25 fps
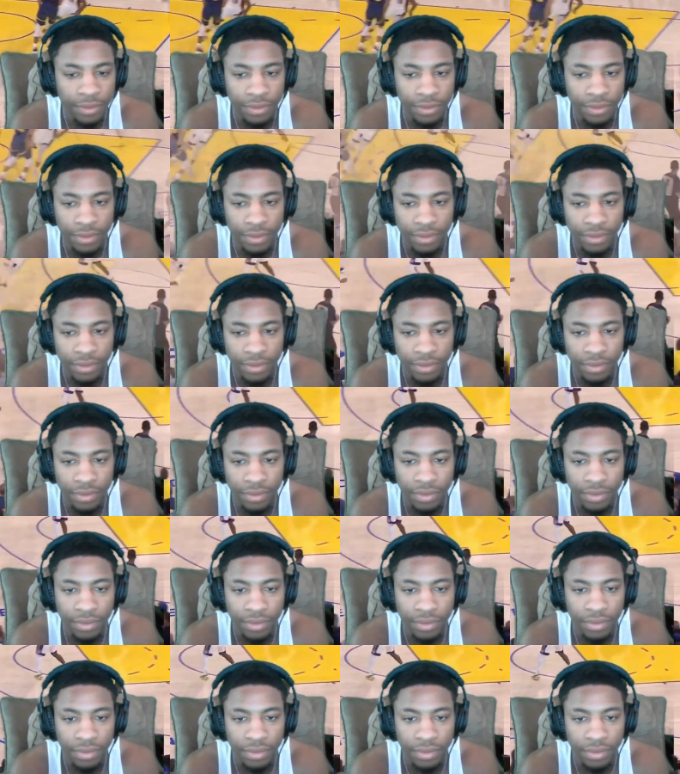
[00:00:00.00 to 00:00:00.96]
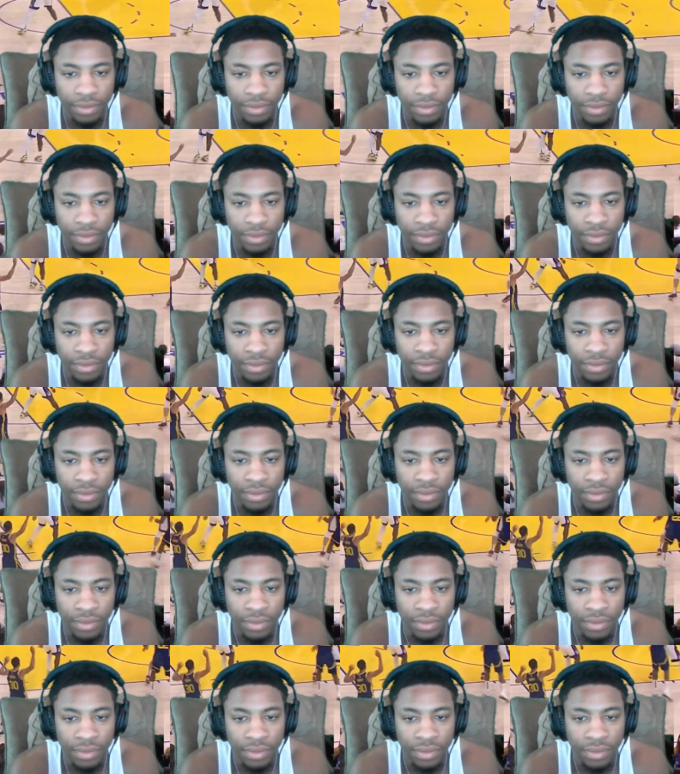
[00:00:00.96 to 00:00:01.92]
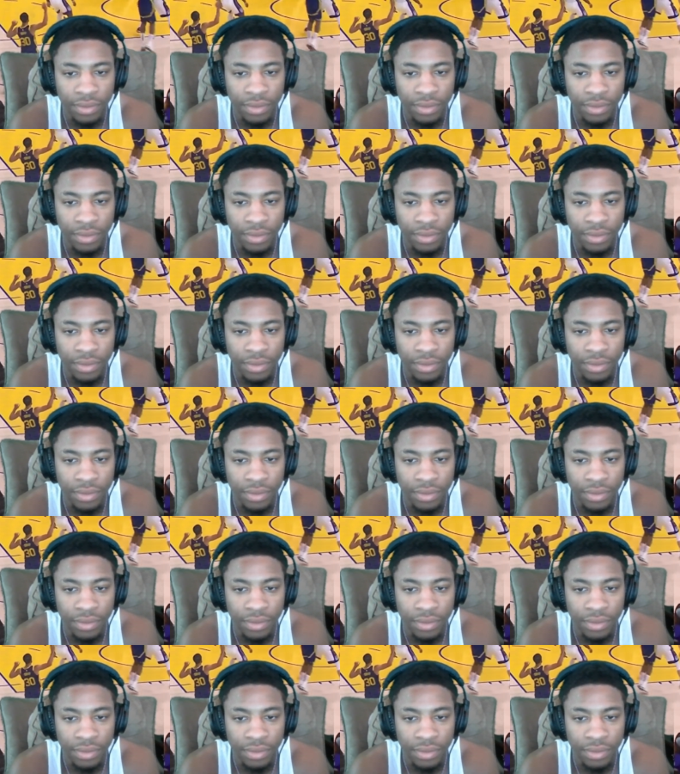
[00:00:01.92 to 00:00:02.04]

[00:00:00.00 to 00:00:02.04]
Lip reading: (no one is talking)